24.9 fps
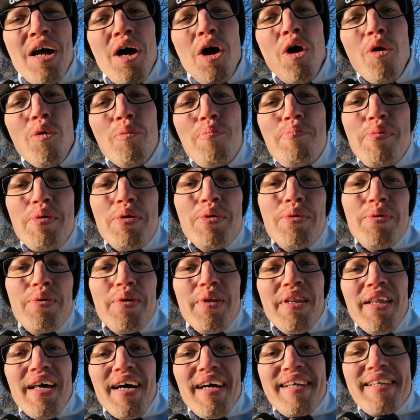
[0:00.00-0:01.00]
Hope you
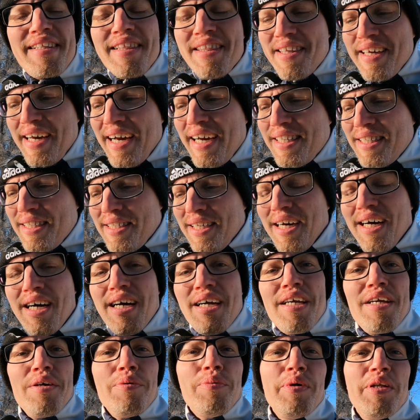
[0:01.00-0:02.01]
liked that.
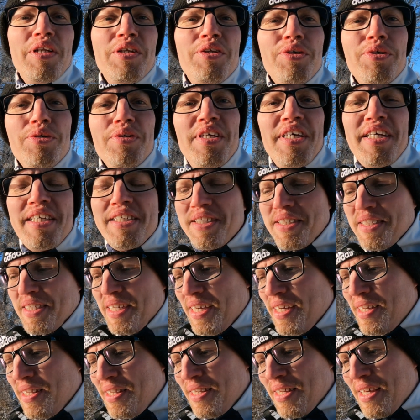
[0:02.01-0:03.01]
I will do this
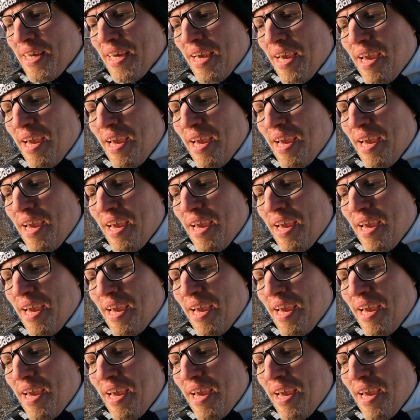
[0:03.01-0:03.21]
in